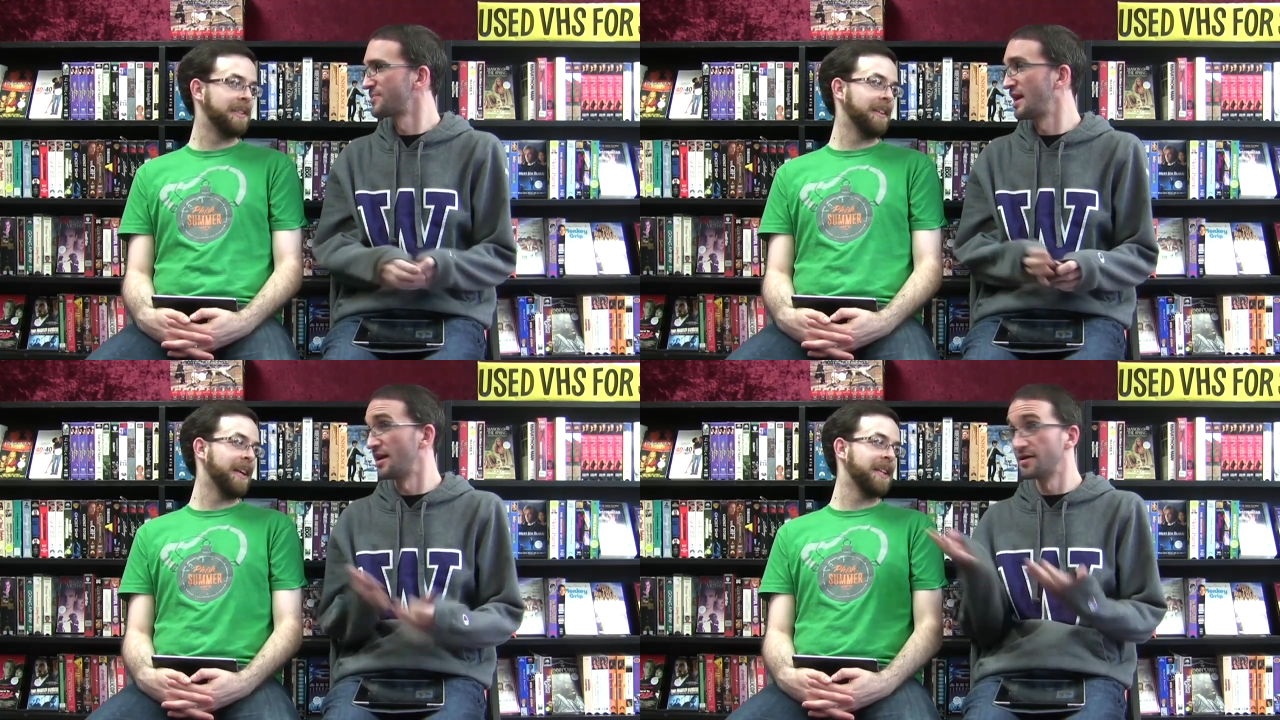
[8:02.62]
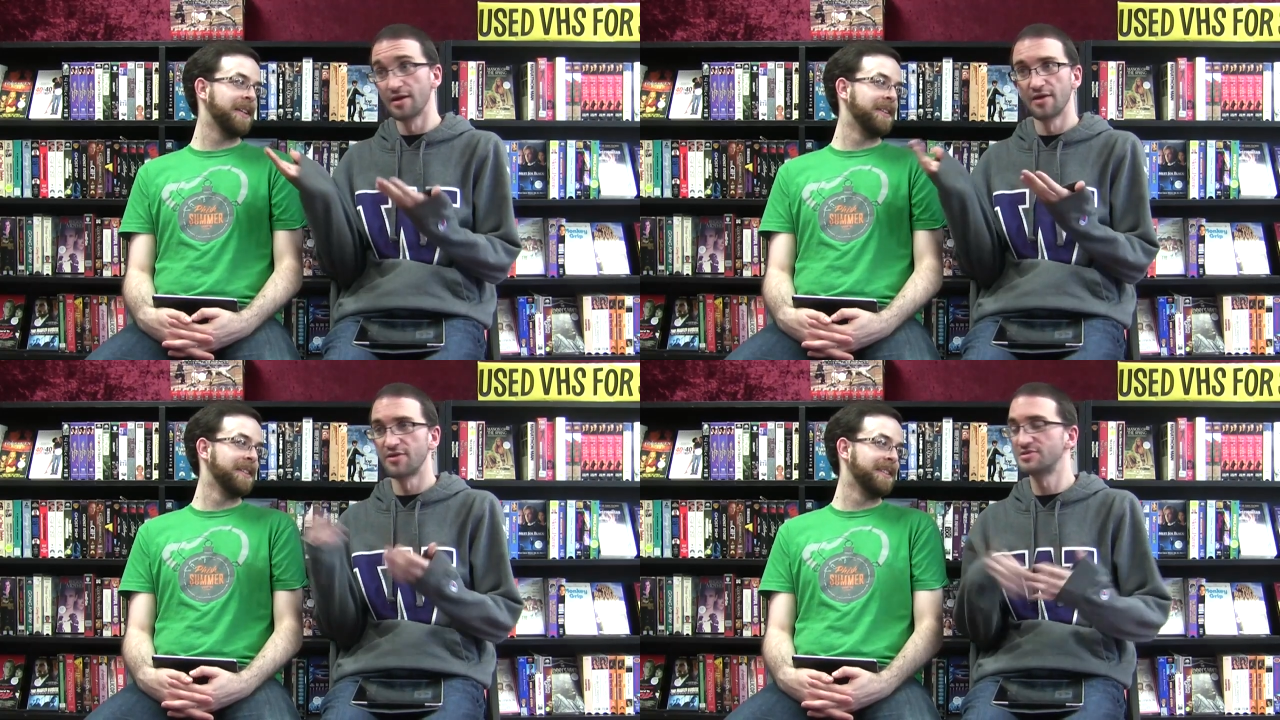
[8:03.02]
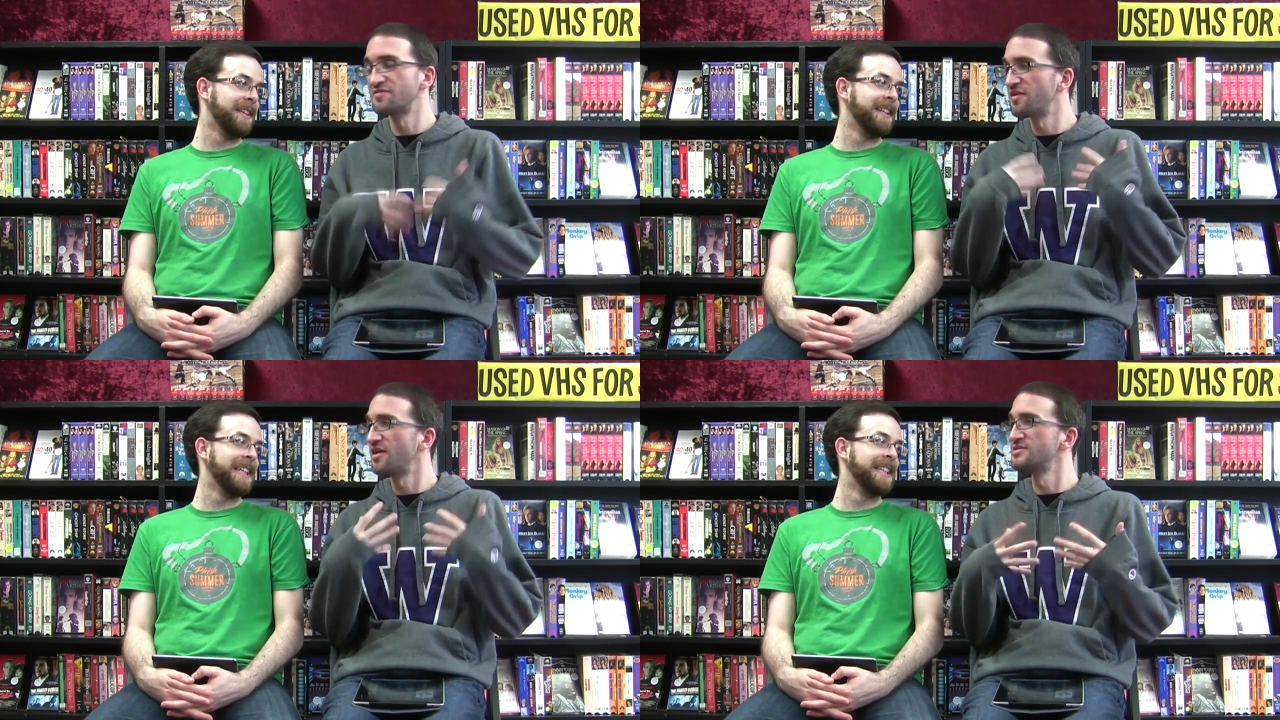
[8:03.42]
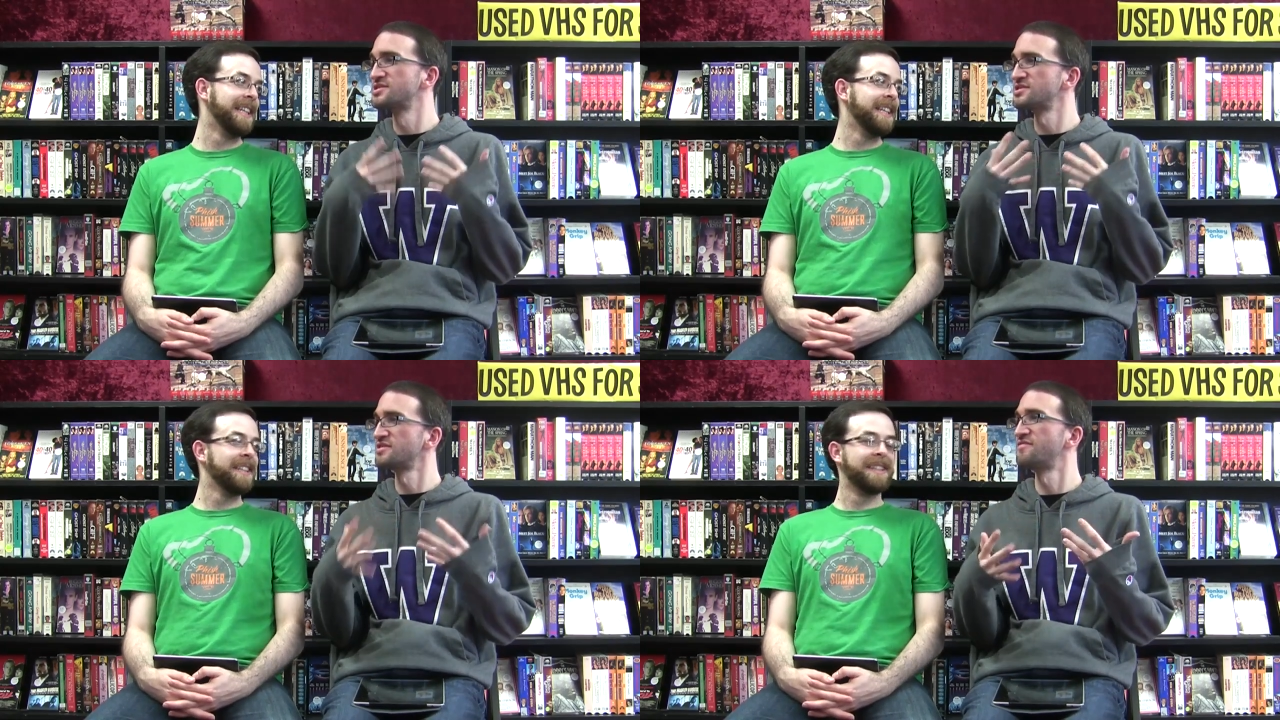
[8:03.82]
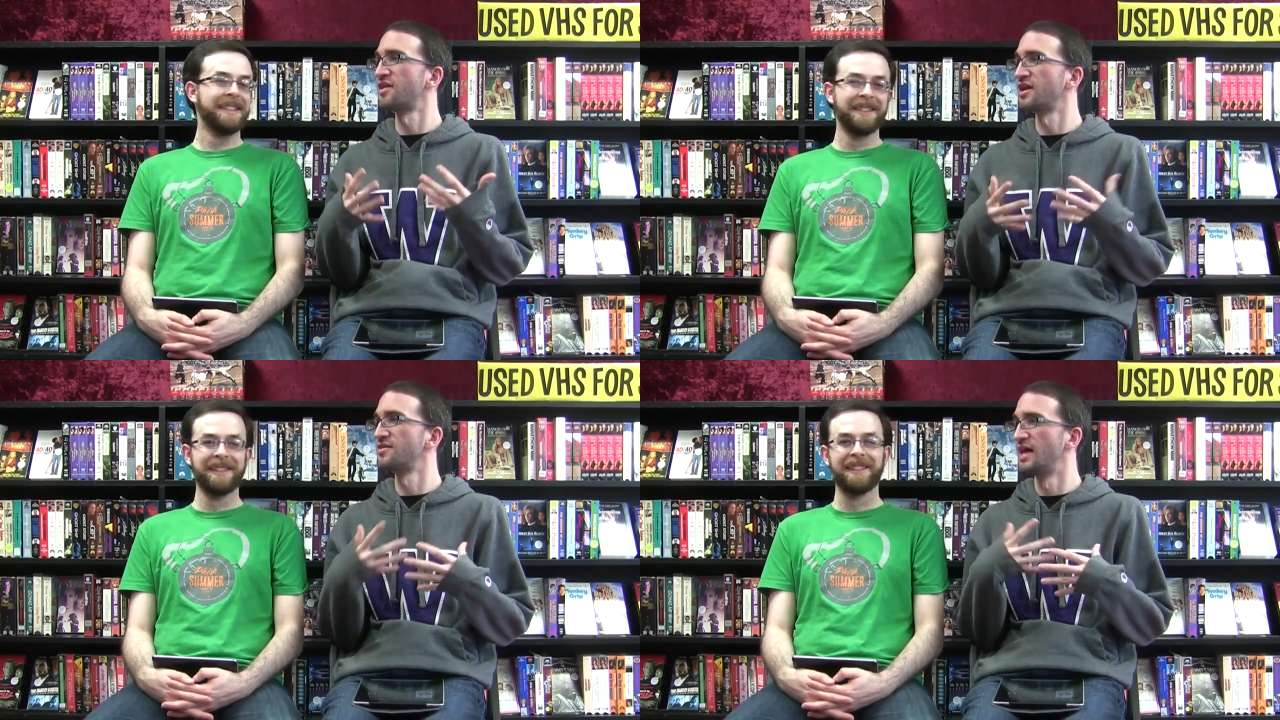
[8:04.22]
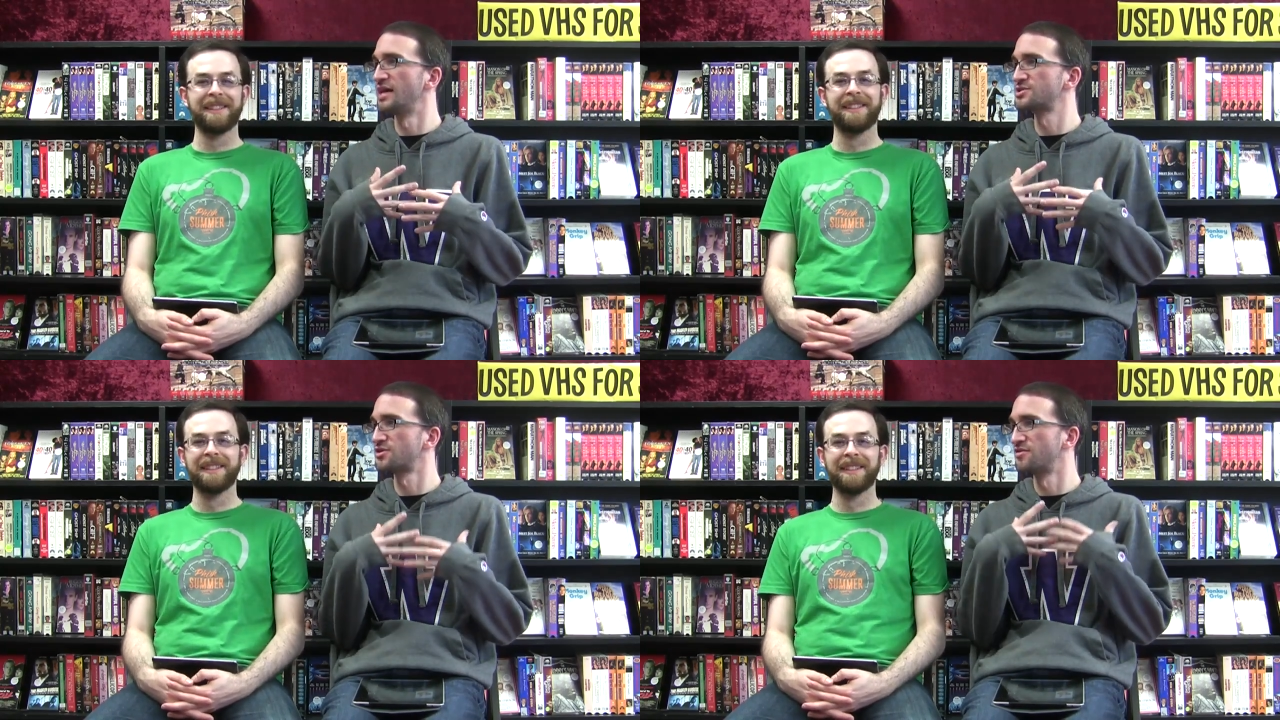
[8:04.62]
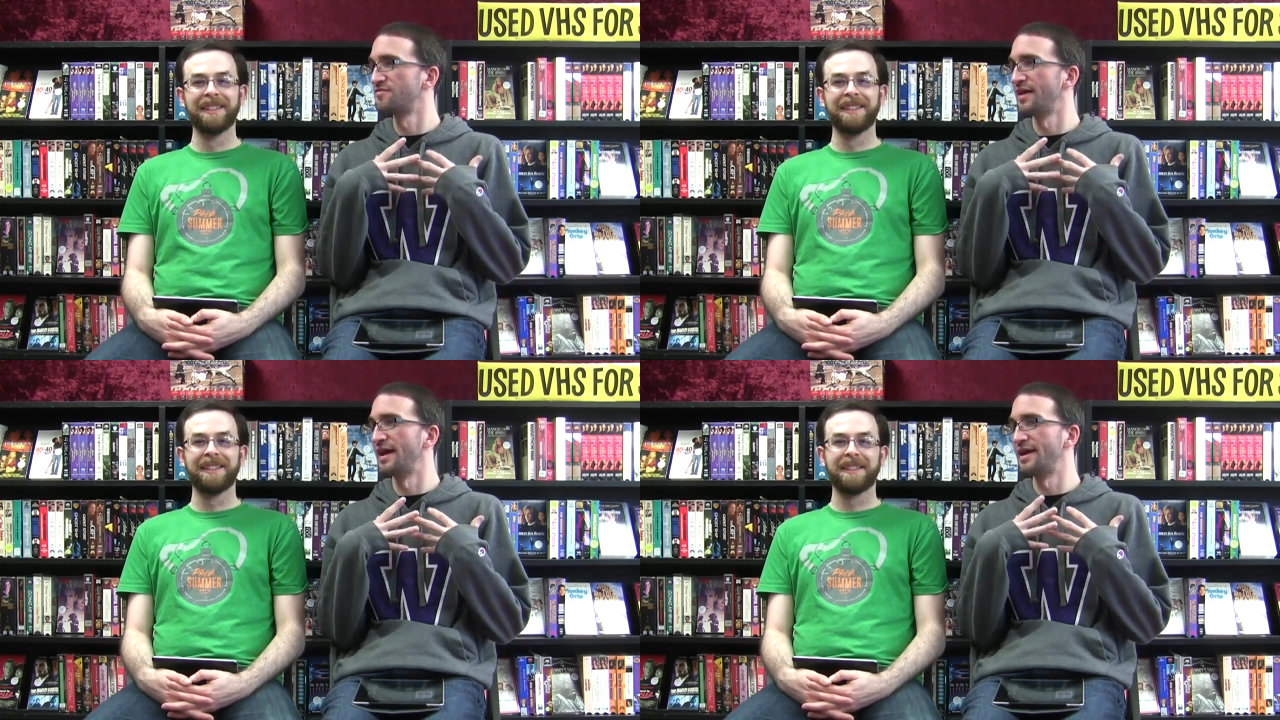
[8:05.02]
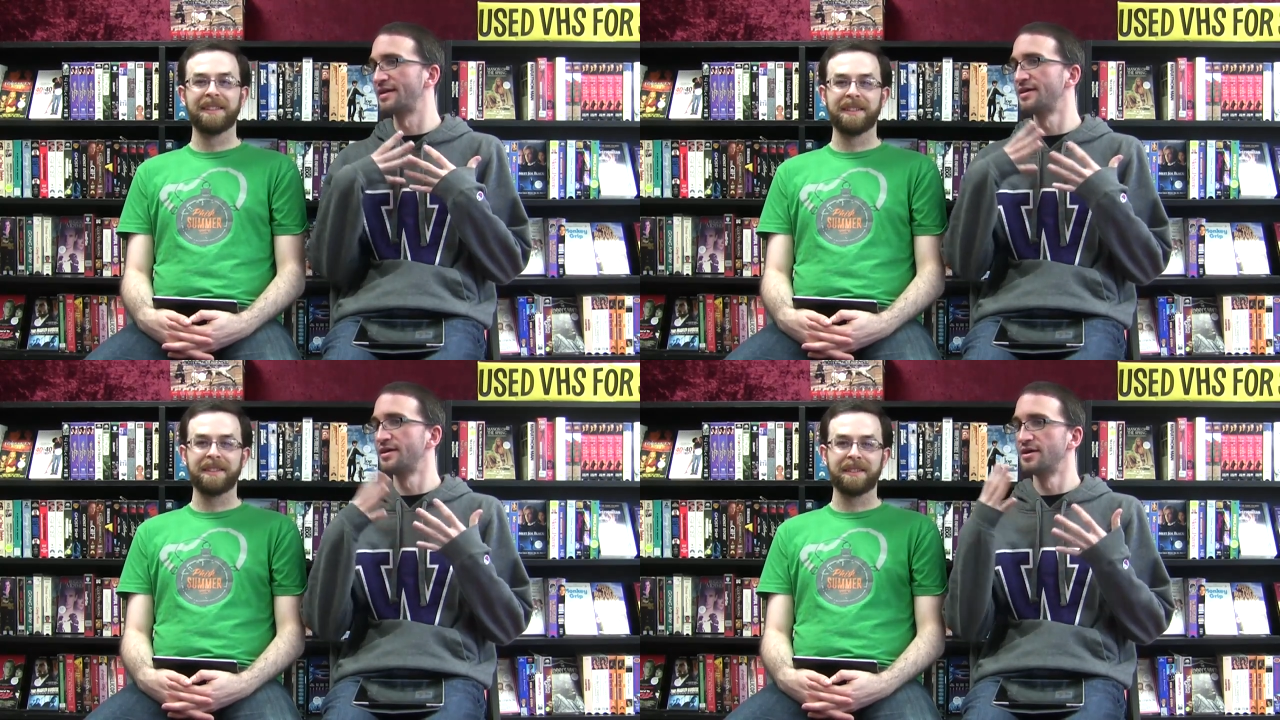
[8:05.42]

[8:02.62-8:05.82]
Speaker 1: there's yeah, a lot of those. There's a very, it was just a very like sort of like.